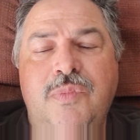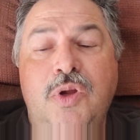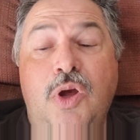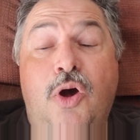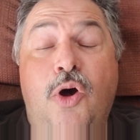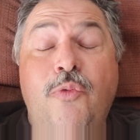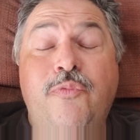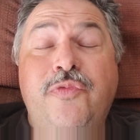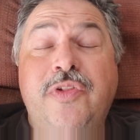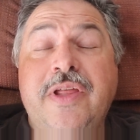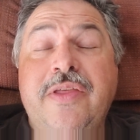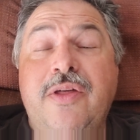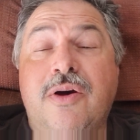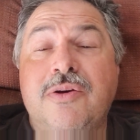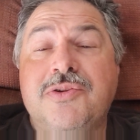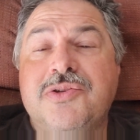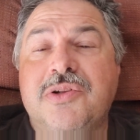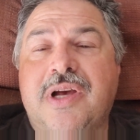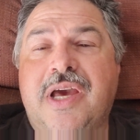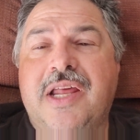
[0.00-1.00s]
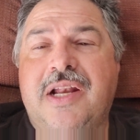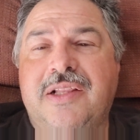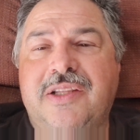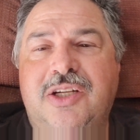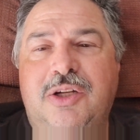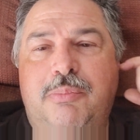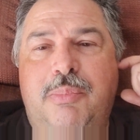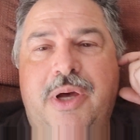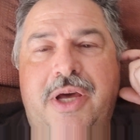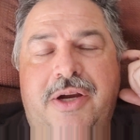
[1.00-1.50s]
hopefully those will get a
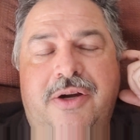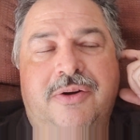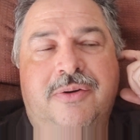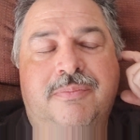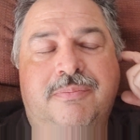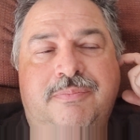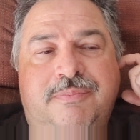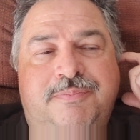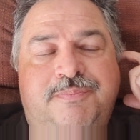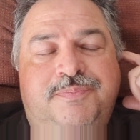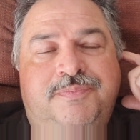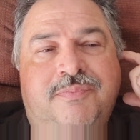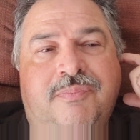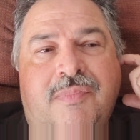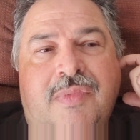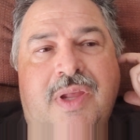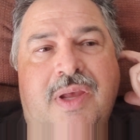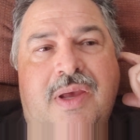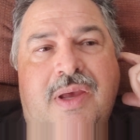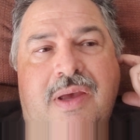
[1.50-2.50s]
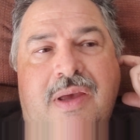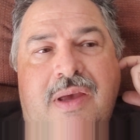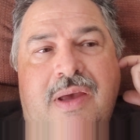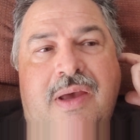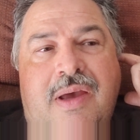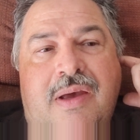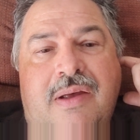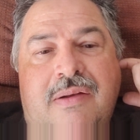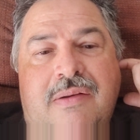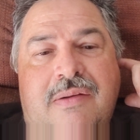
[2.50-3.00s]
little better.
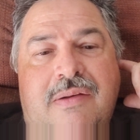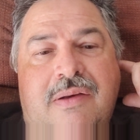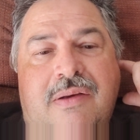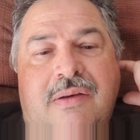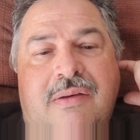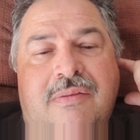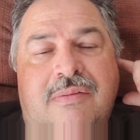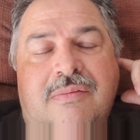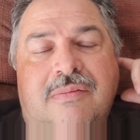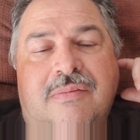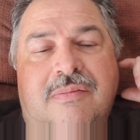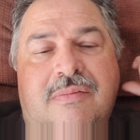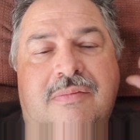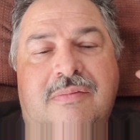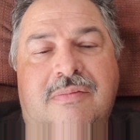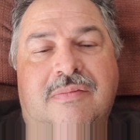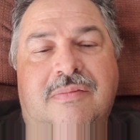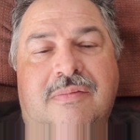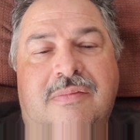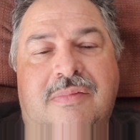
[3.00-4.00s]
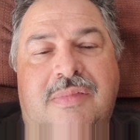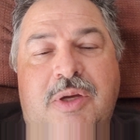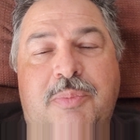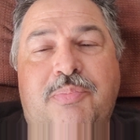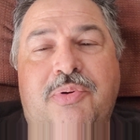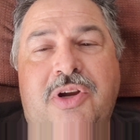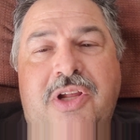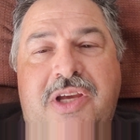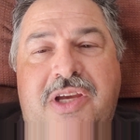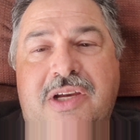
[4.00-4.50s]
And they're
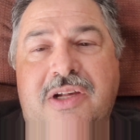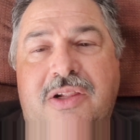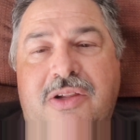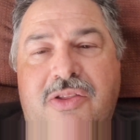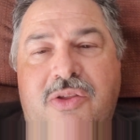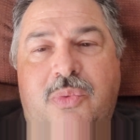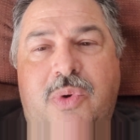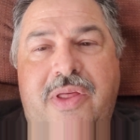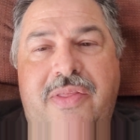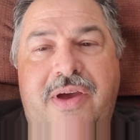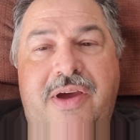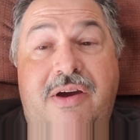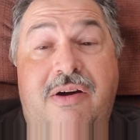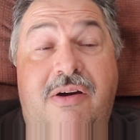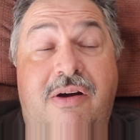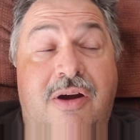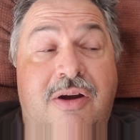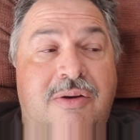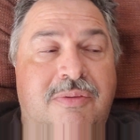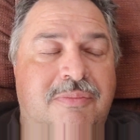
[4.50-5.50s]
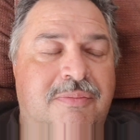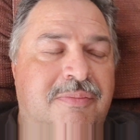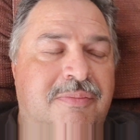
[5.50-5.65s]
pretty killer the way they are.